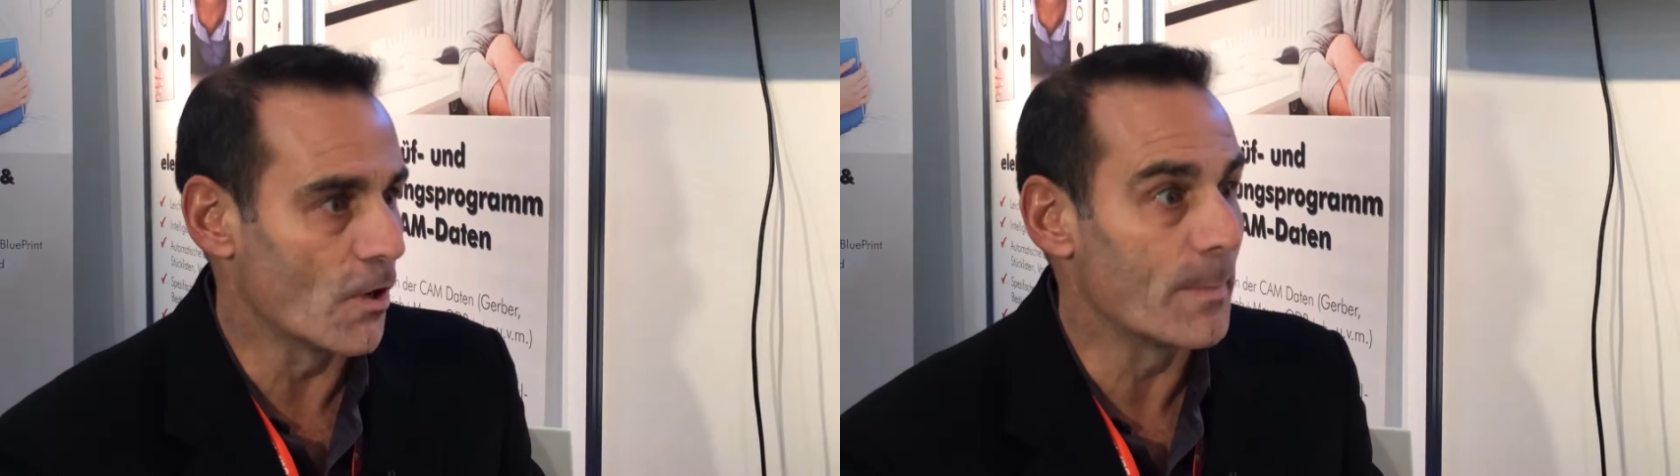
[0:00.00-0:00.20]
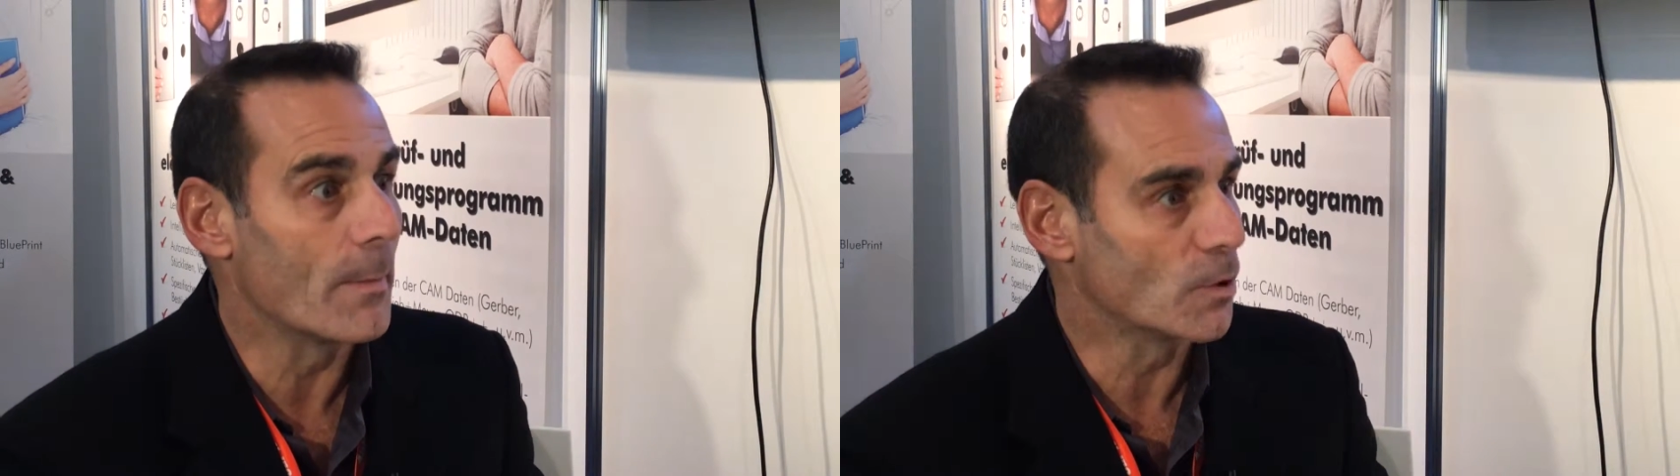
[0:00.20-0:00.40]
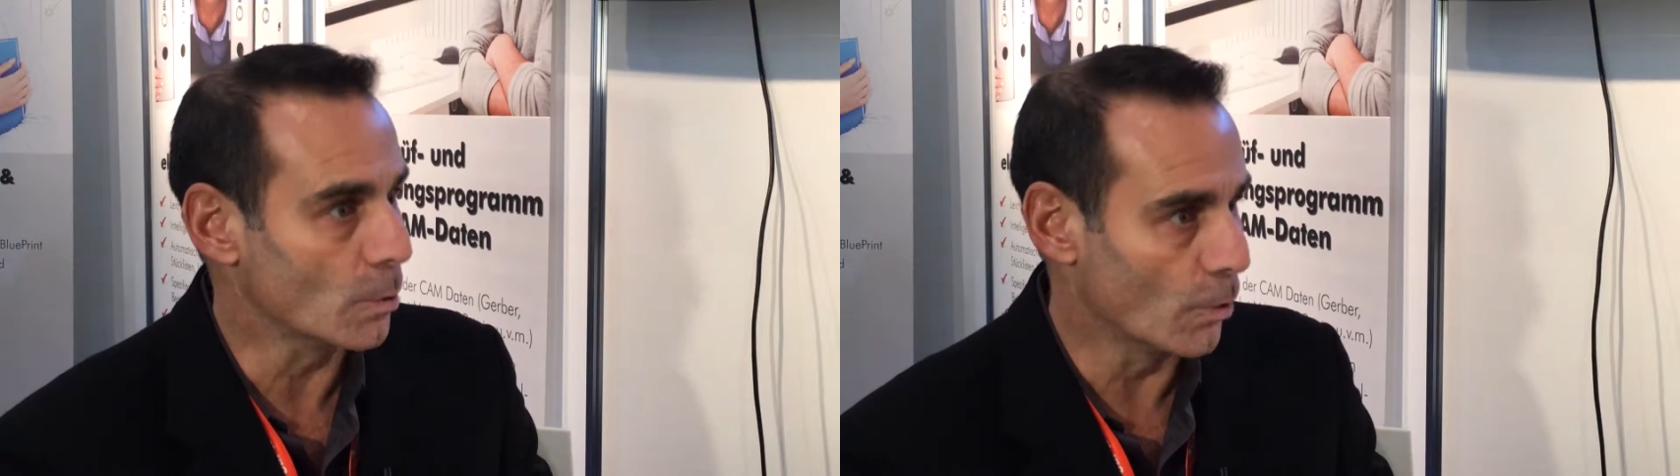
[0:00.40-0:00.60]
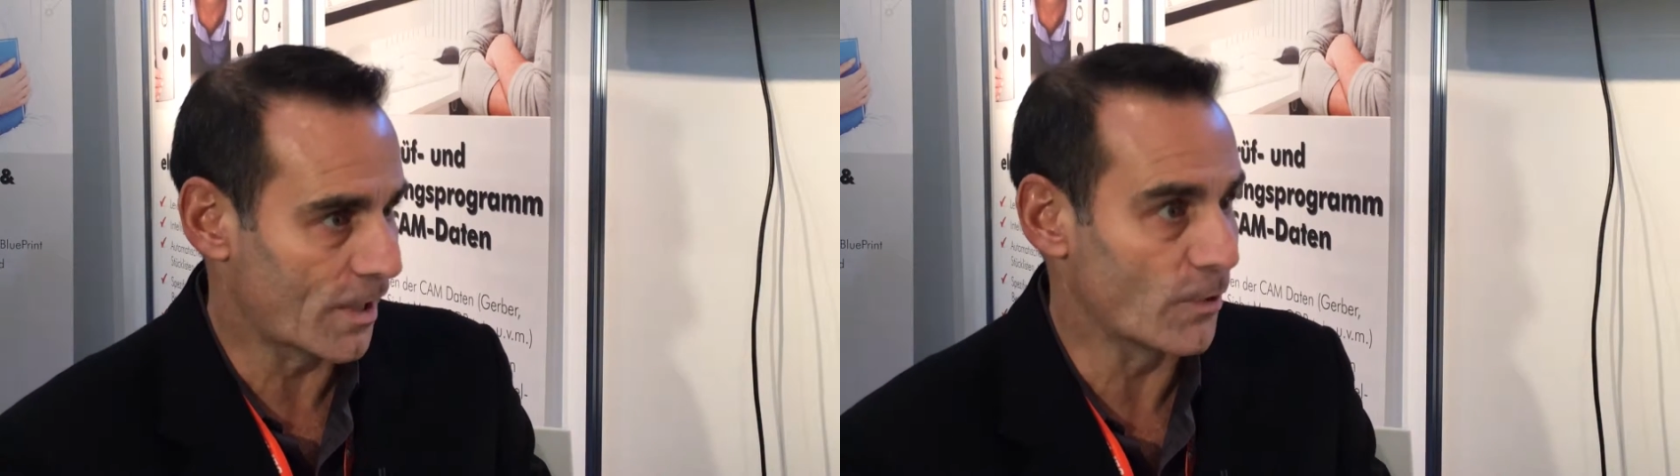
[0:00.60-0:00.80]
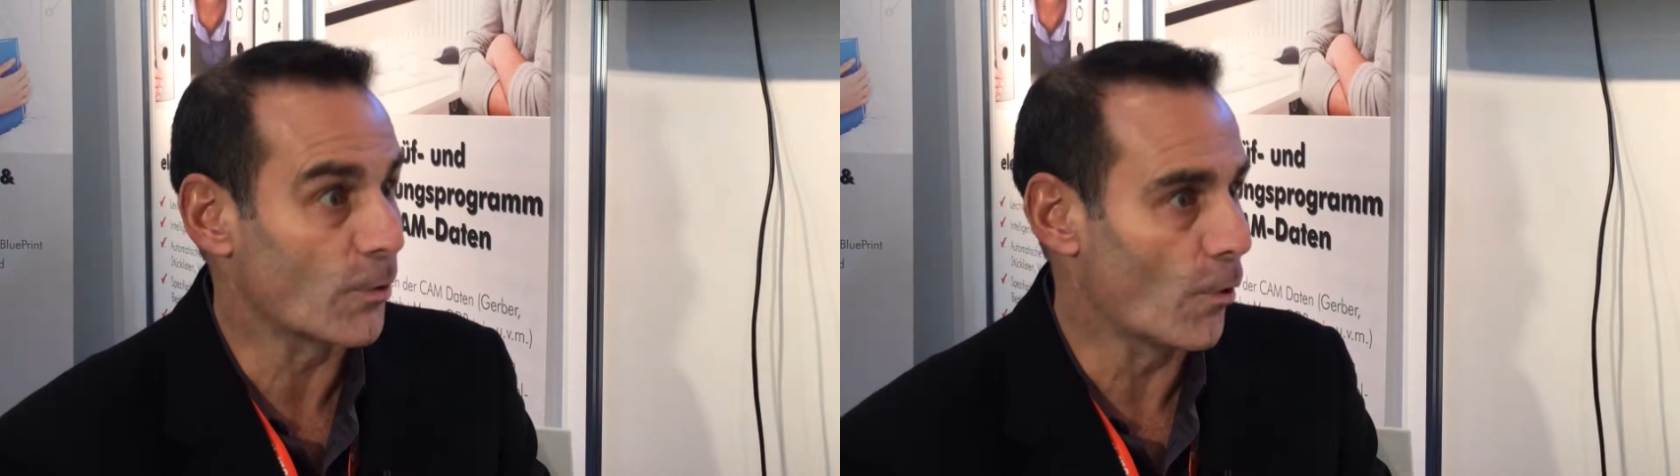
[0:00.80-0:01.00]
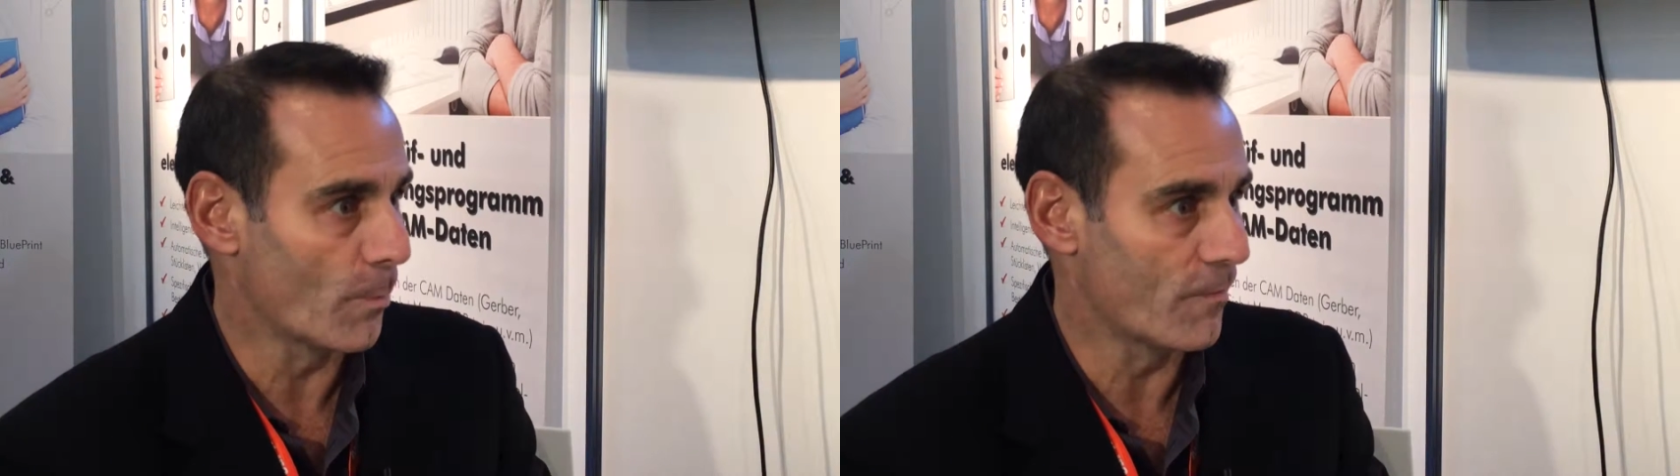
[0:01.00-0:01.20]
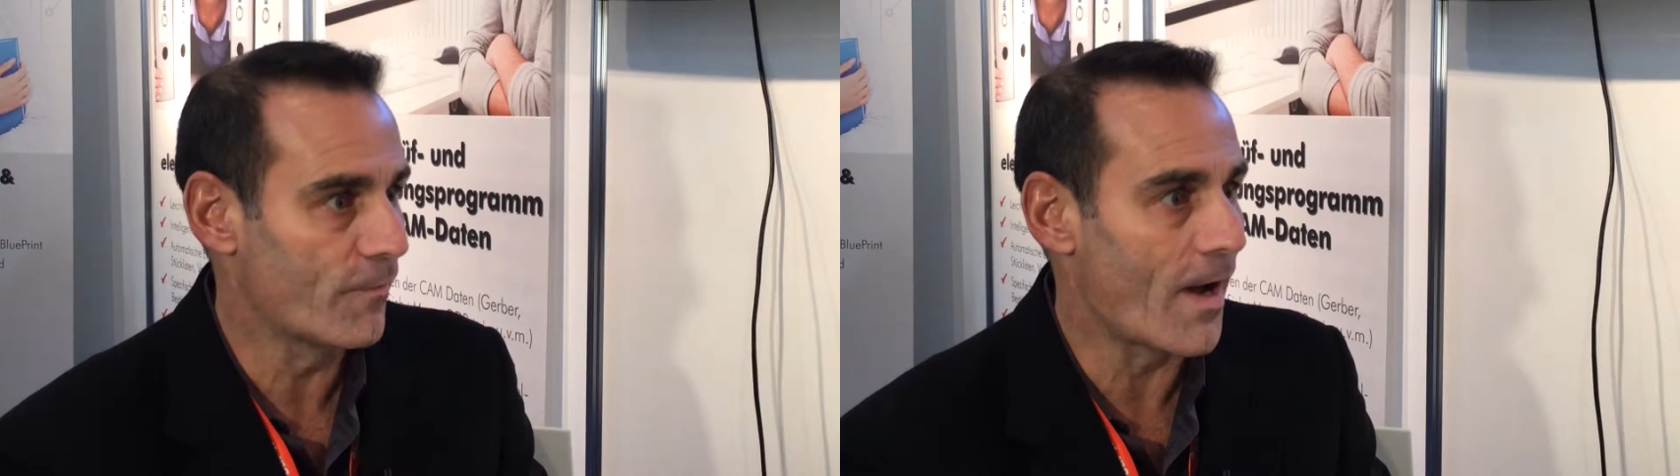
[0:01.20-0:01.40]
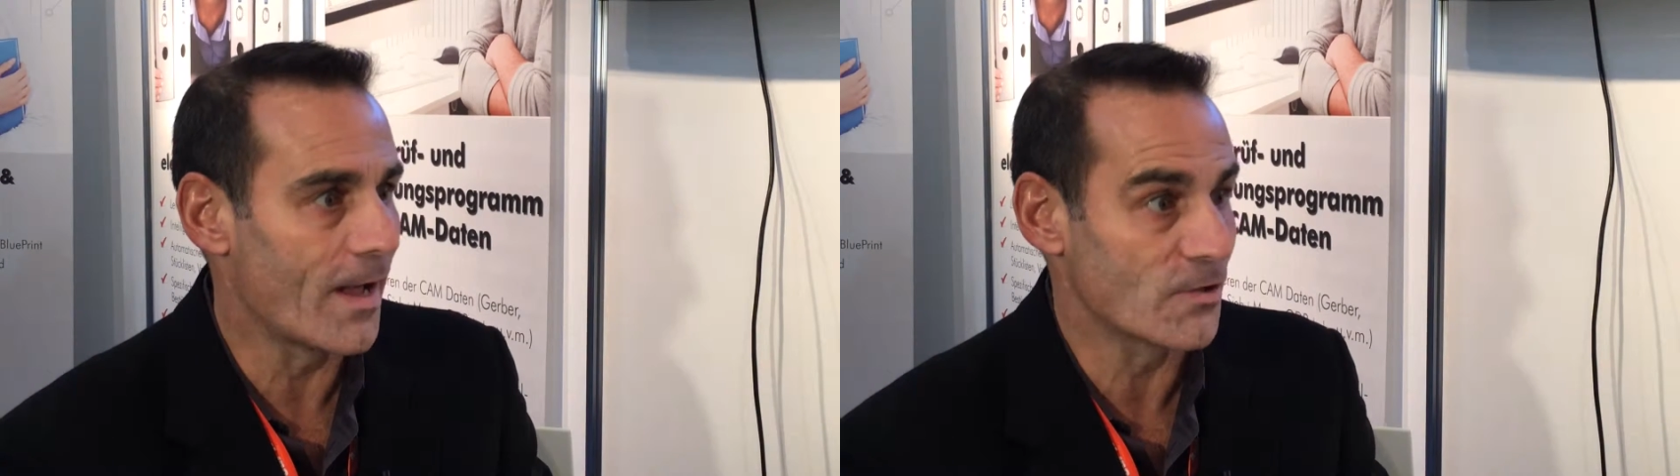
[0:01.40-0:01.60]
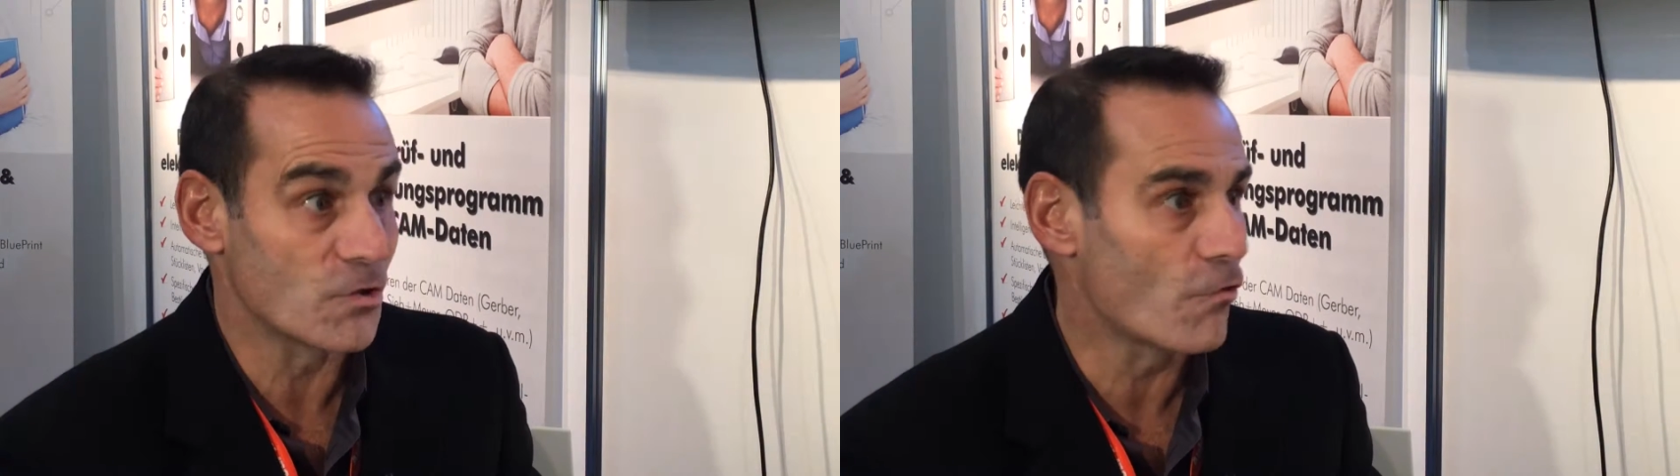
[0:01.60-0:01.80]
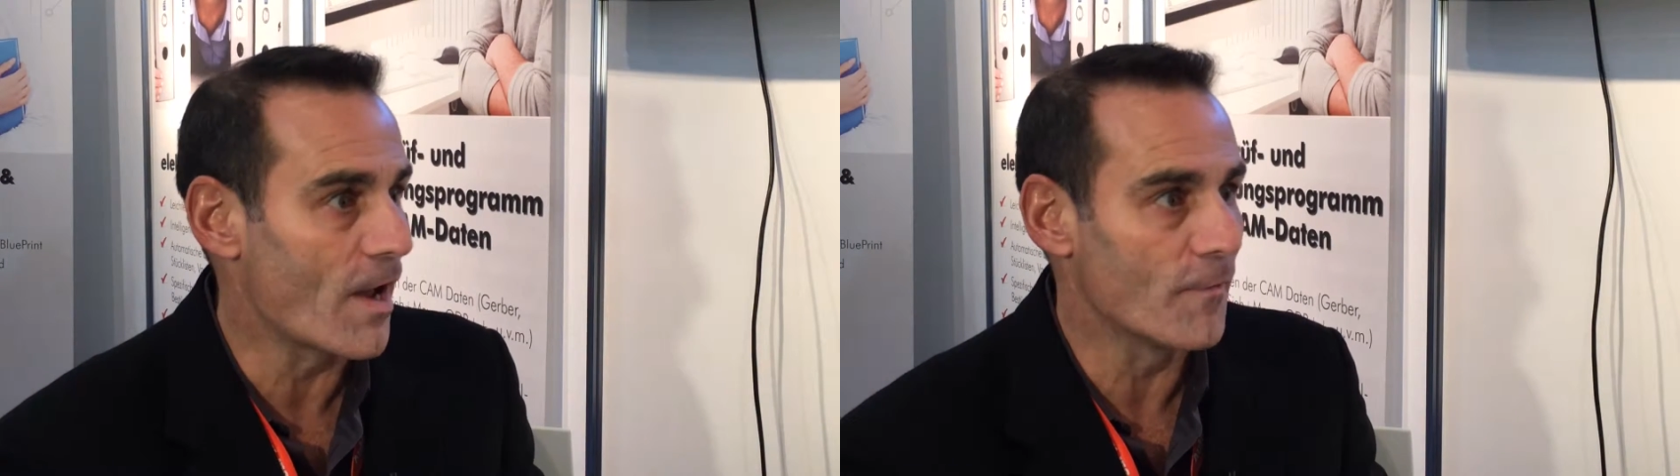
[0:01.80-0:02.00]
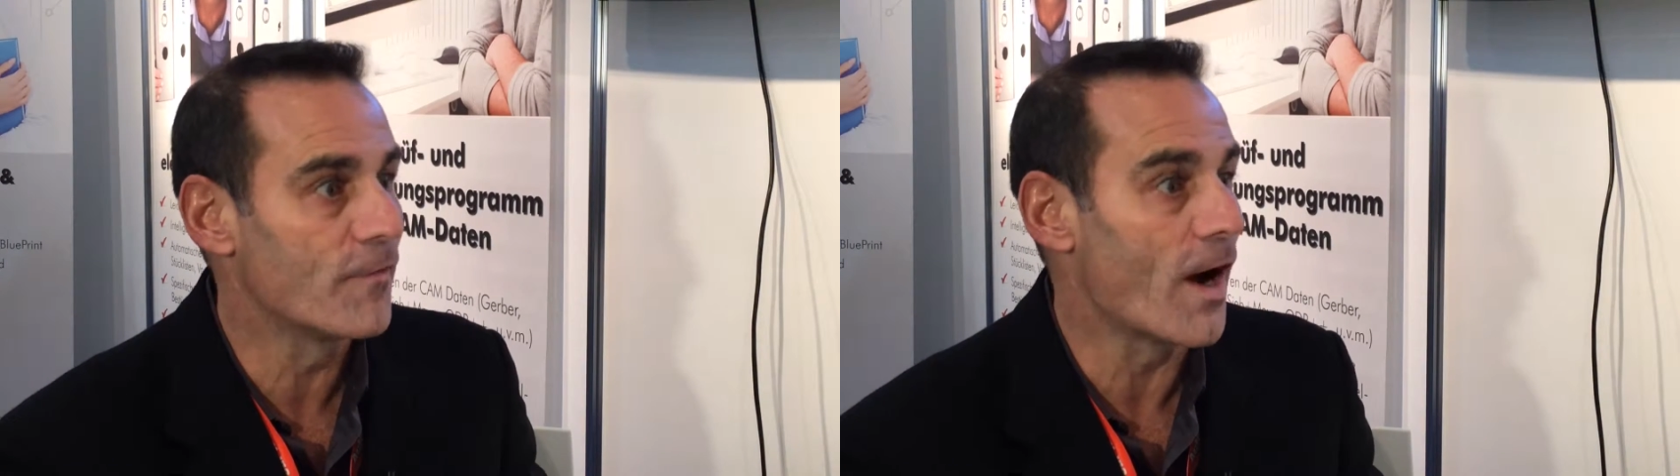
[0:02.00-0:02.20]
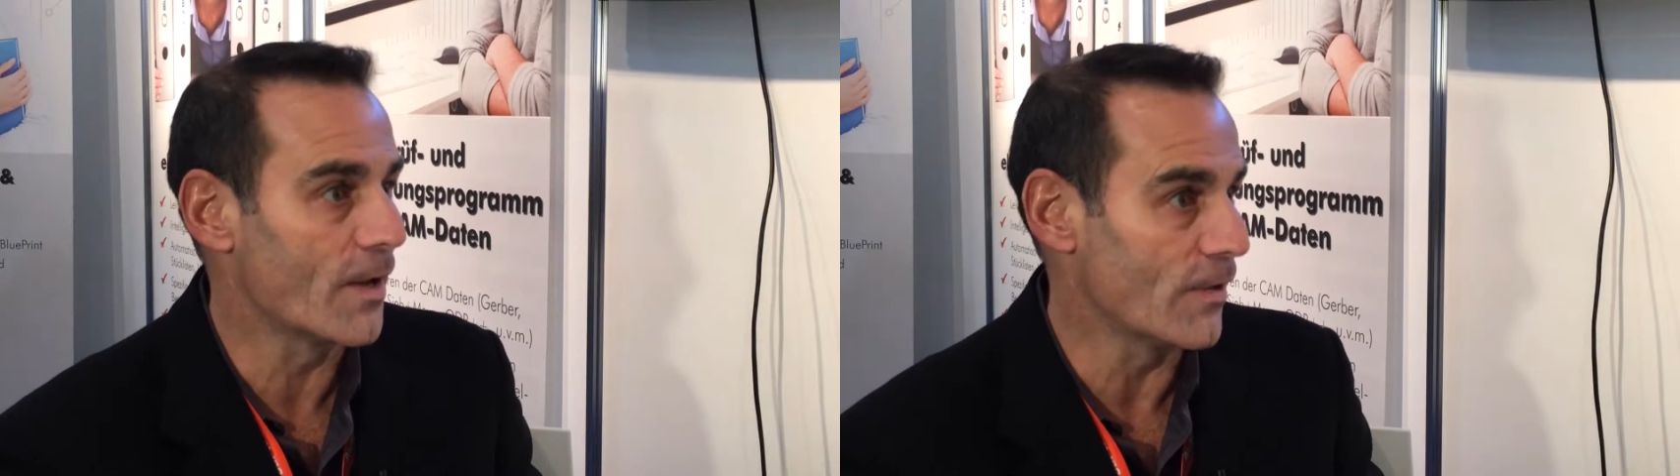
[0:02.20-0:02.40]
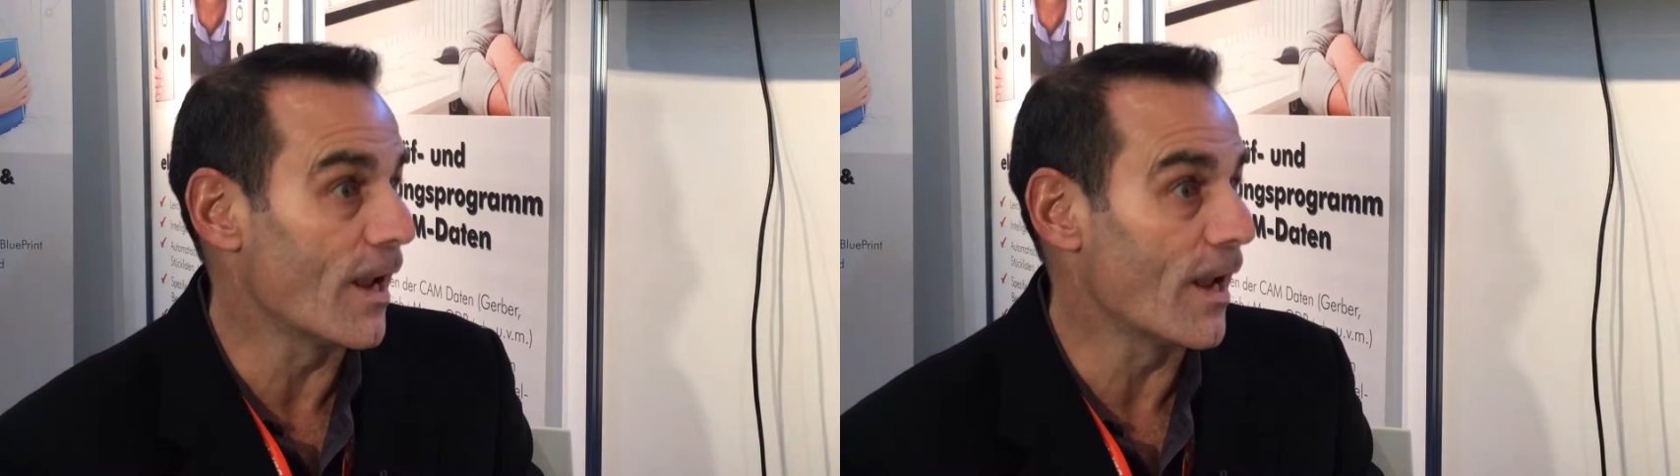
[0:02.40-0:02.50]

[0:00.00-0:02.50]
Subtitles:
be able to look at the Gerber files and try to find